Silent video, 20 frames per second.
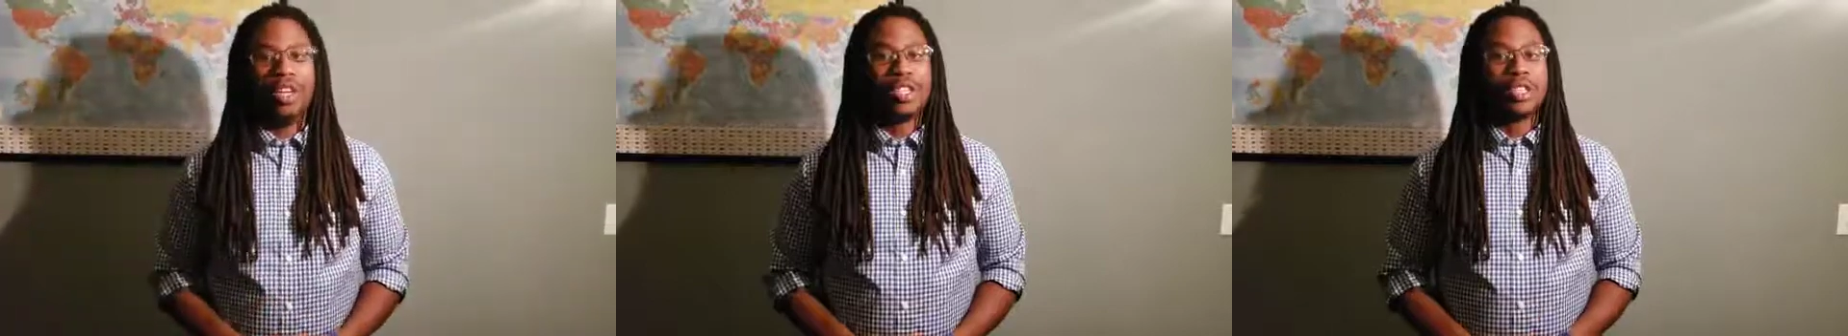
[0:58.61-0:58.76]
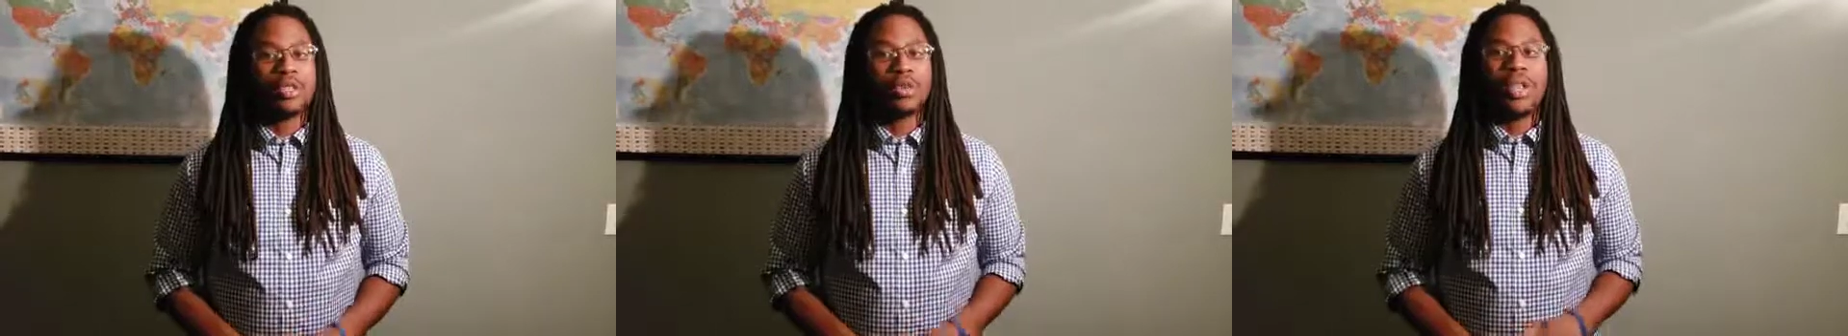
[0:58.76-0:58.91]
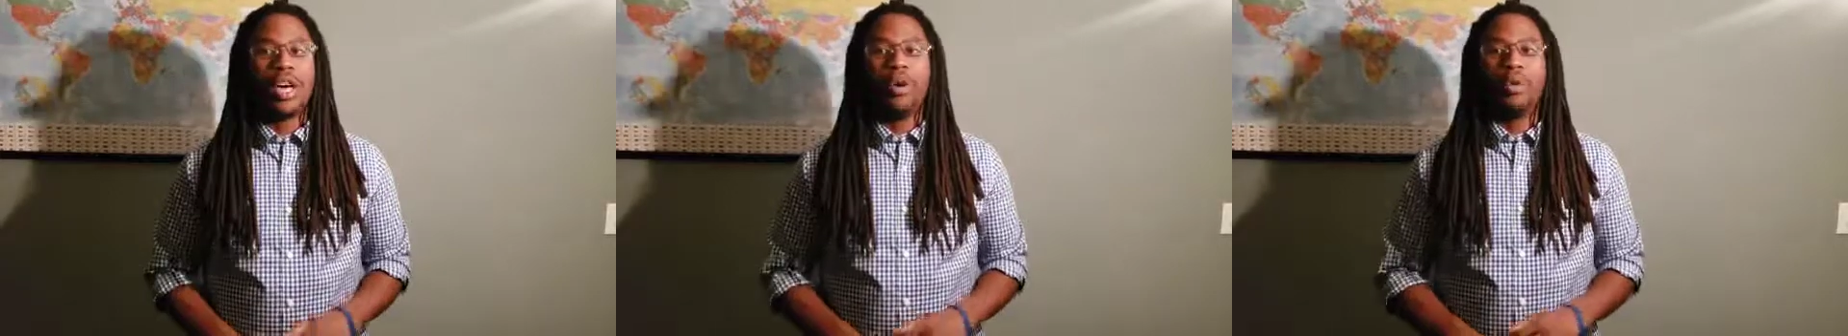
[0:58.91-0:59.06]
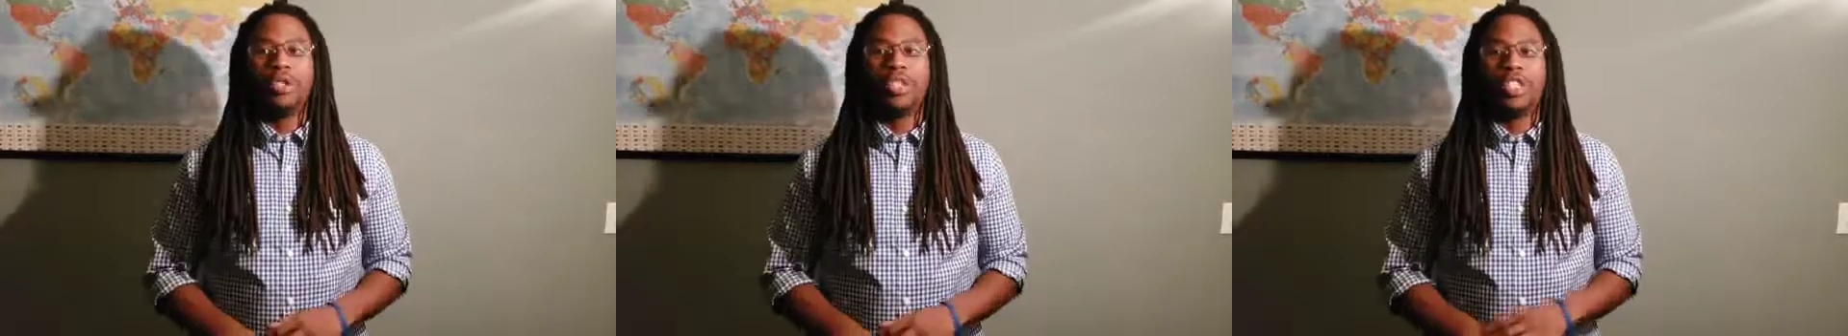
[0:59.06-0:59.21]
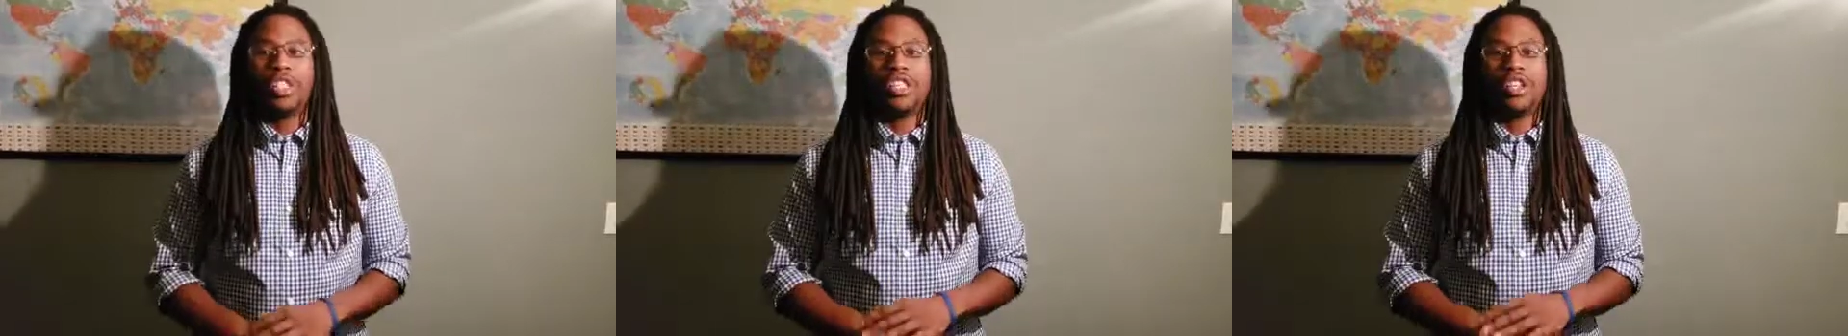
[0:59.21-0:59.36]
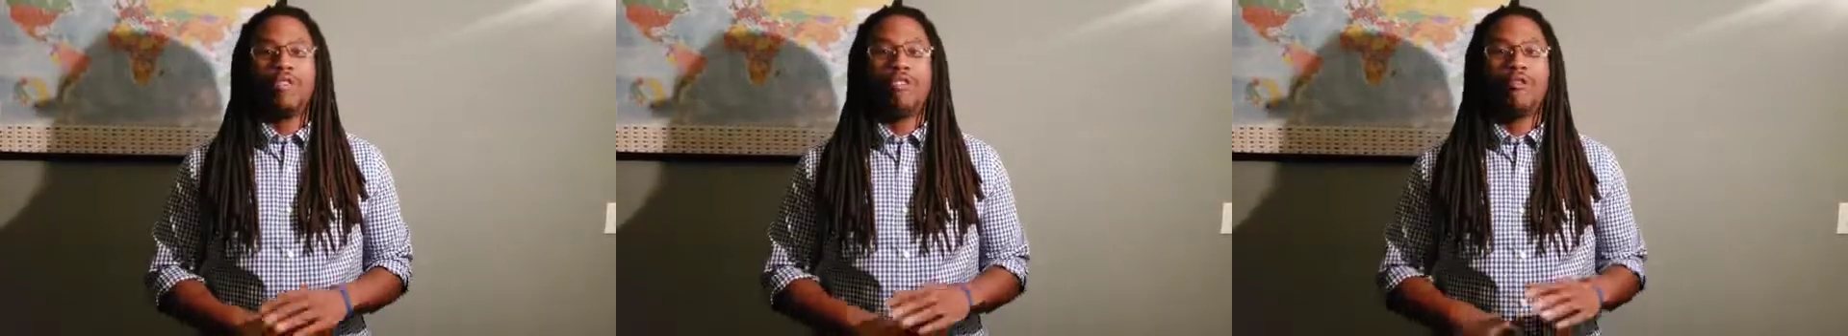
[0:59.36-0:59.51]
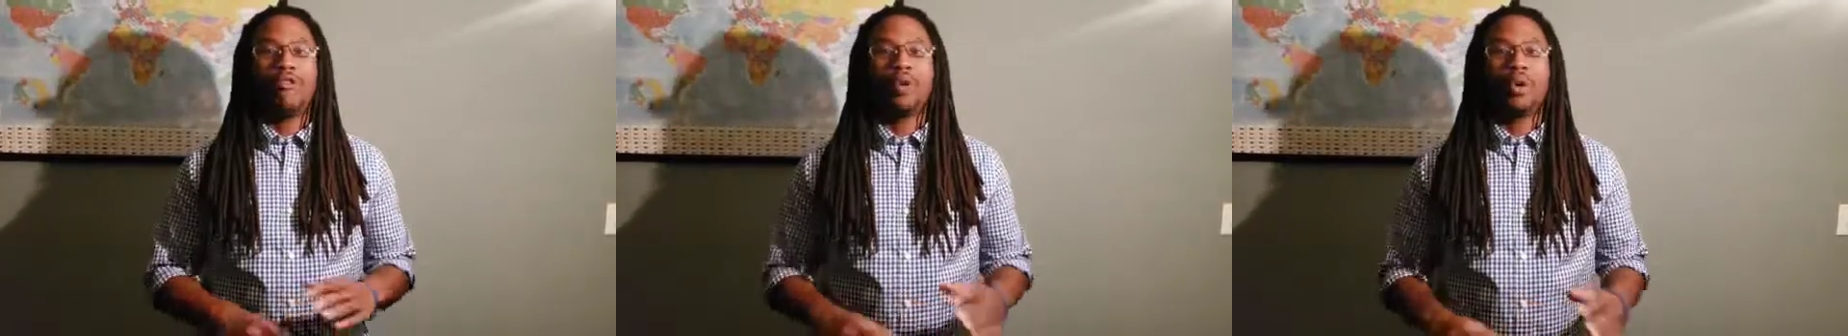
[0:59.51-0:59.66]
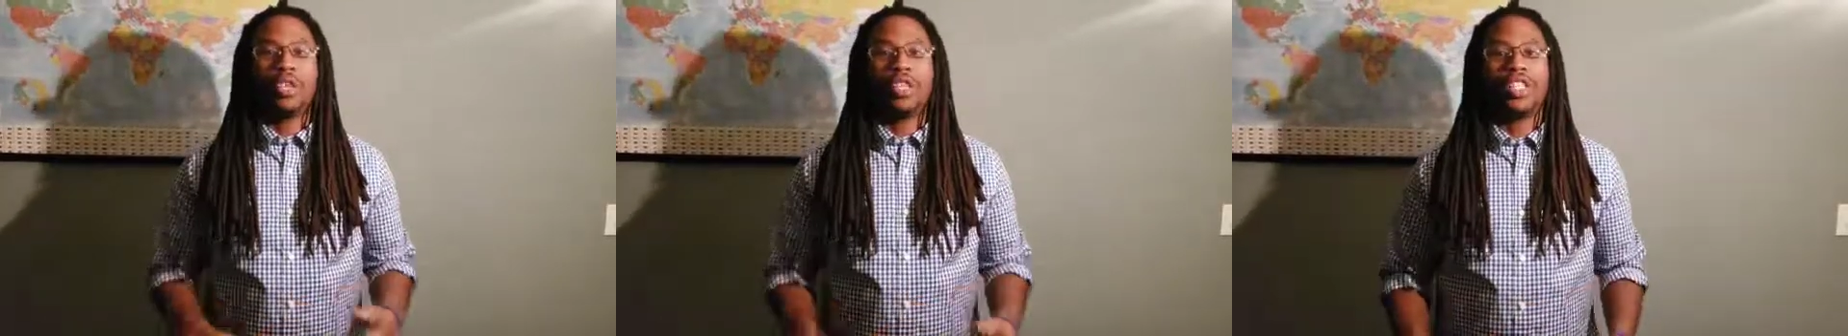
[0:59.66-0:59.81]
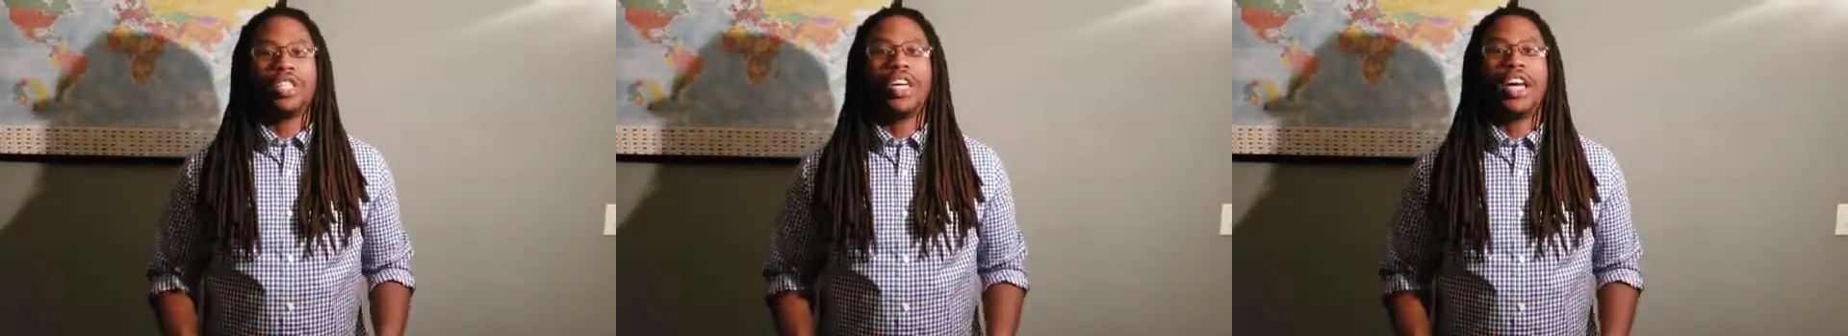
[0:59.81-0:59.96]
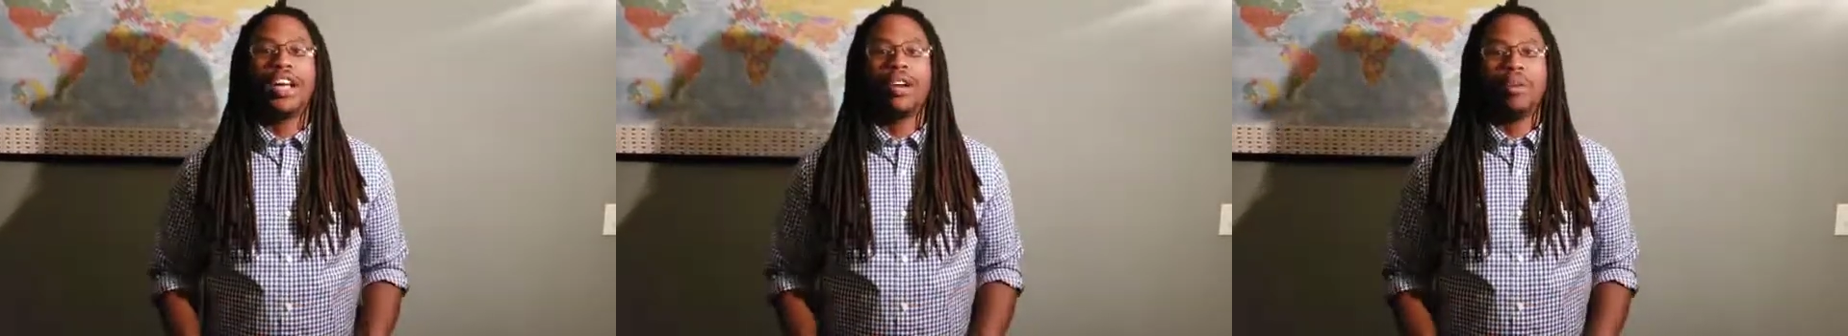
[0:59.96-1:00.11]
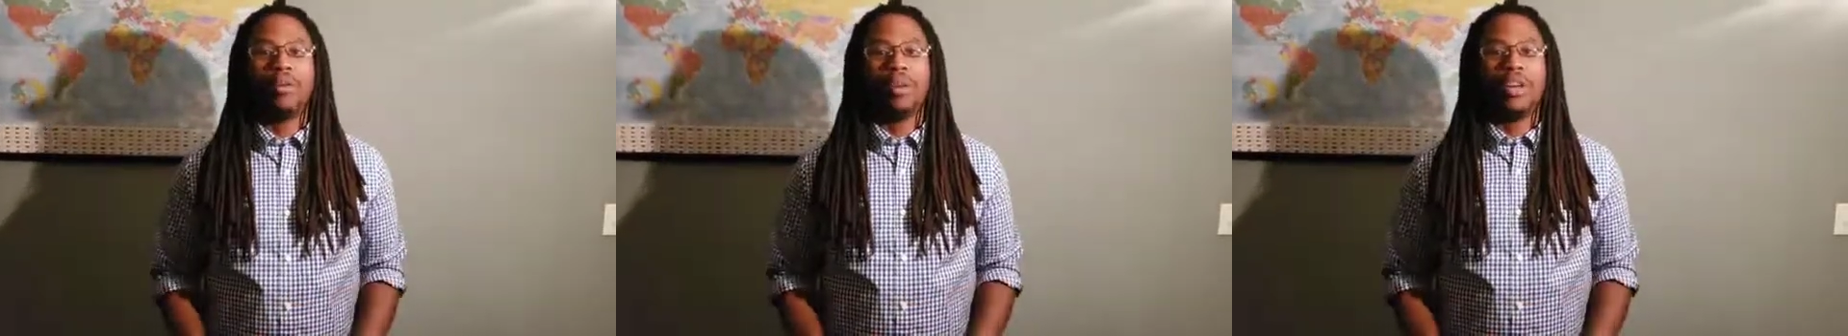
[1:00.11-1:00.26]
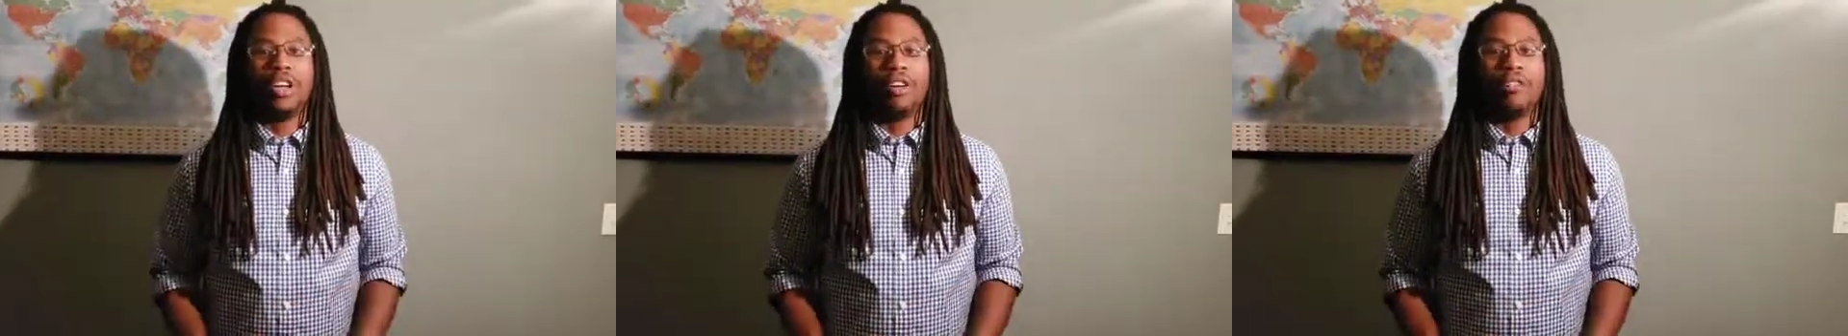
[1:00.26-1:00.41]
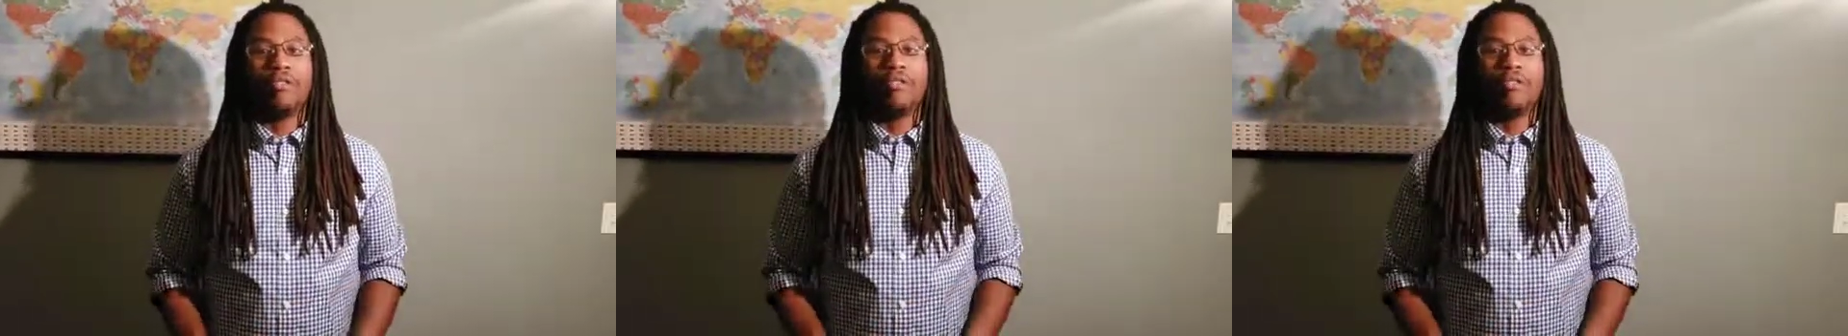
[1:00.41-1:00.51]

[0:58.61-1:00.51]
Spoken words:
So that was just a foreshadowing